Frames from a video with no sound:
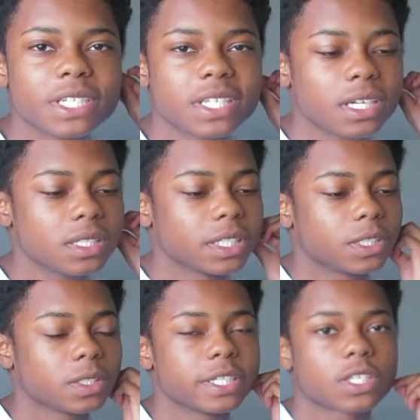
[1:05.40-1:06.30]
just gonna
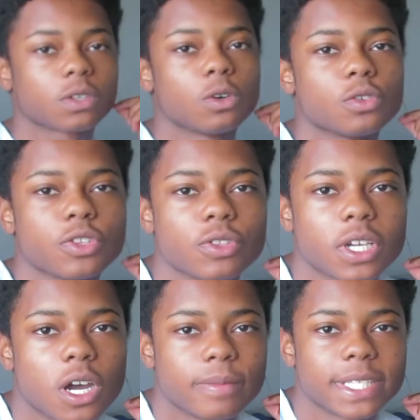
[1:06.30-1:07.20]
literally scroll through the
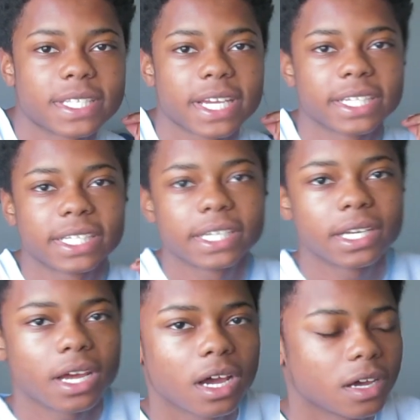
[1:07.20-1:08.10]
comments
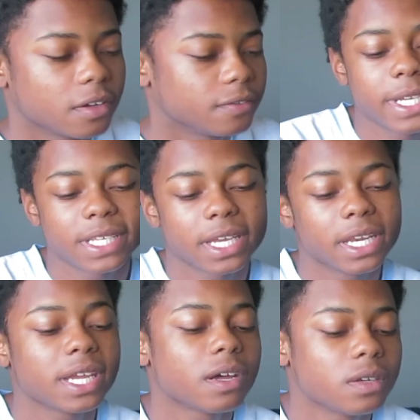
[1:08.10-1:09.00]
section of my second
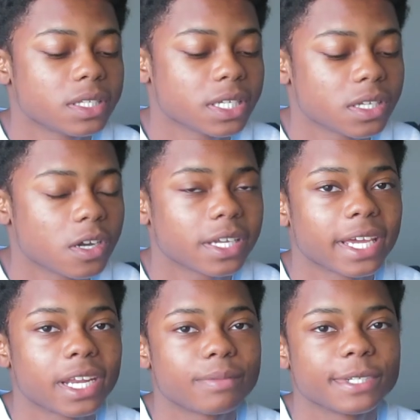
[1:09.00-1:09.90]
account on TikTok
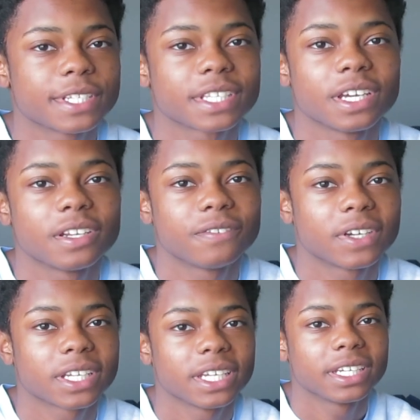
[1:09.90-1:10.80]
and I'm just gonna
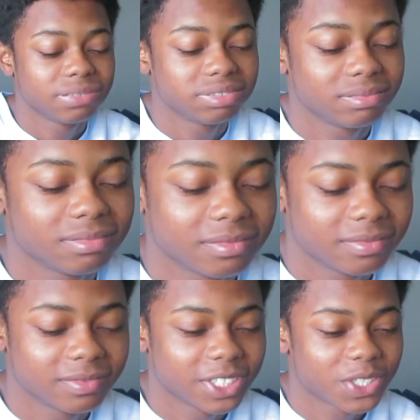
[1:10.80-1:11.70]
fucking
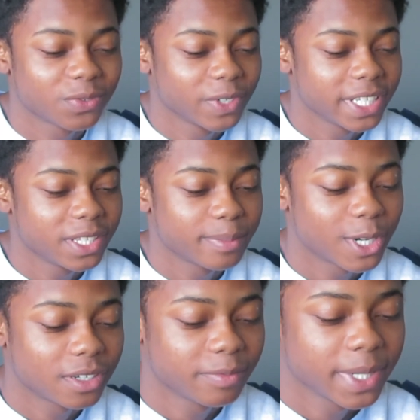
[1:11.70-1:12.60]
just read them off